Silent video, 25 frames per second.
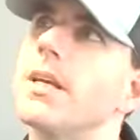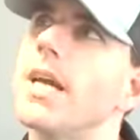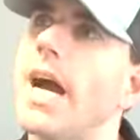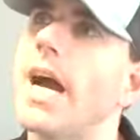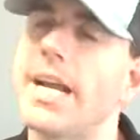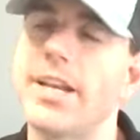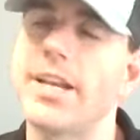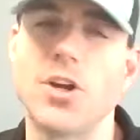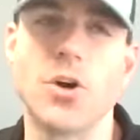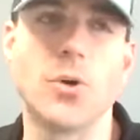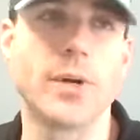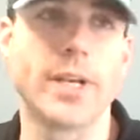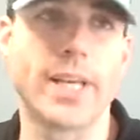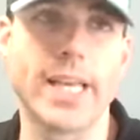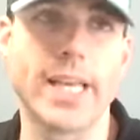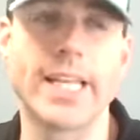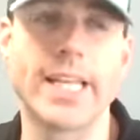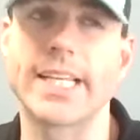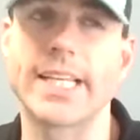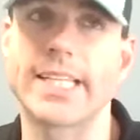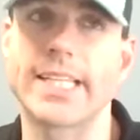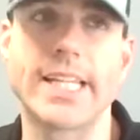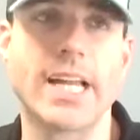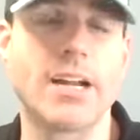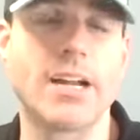I know it
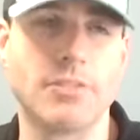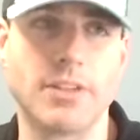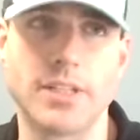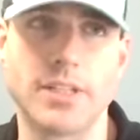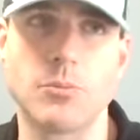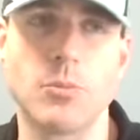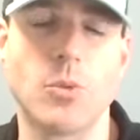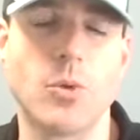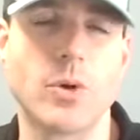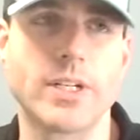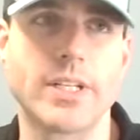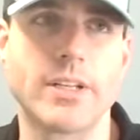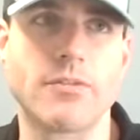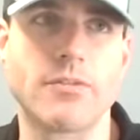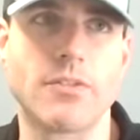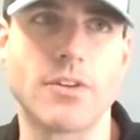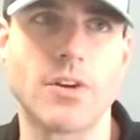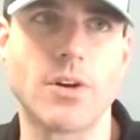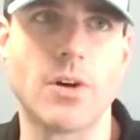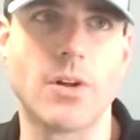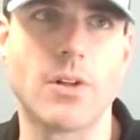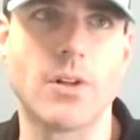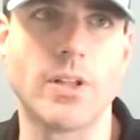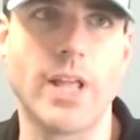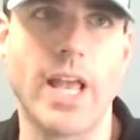is definitely more
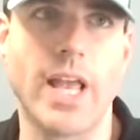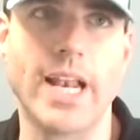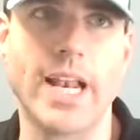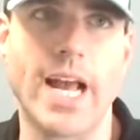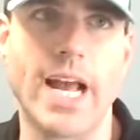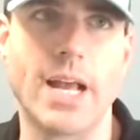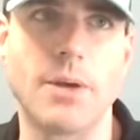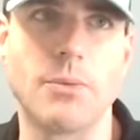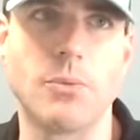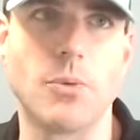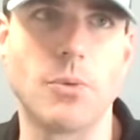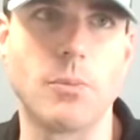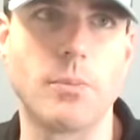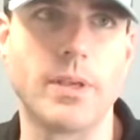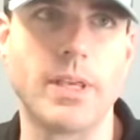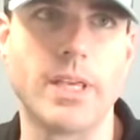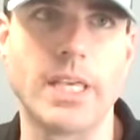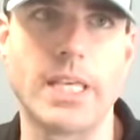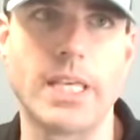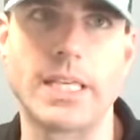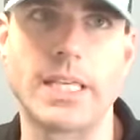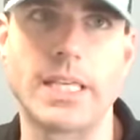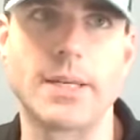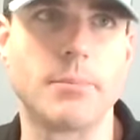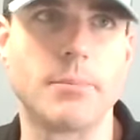difficult, and I will
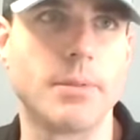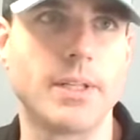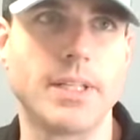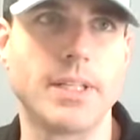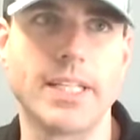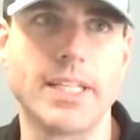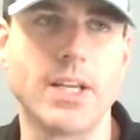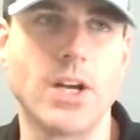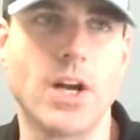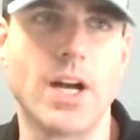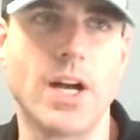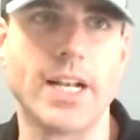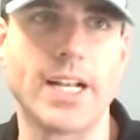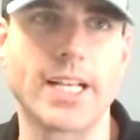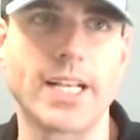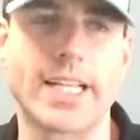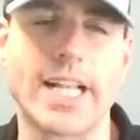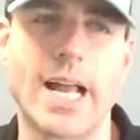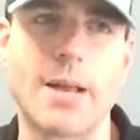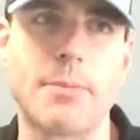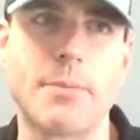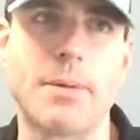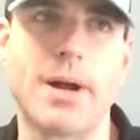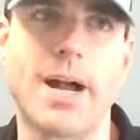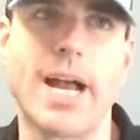be completely honest.
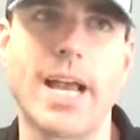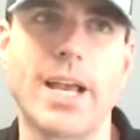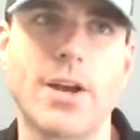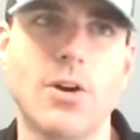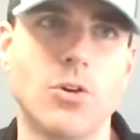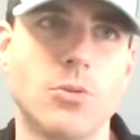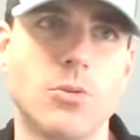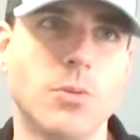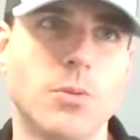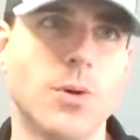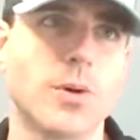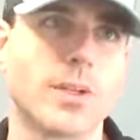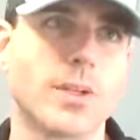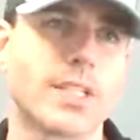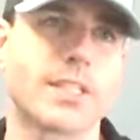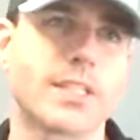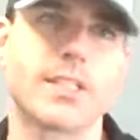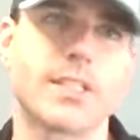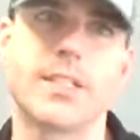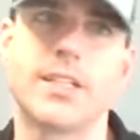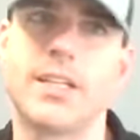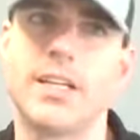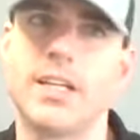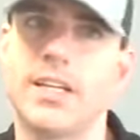I buy almost,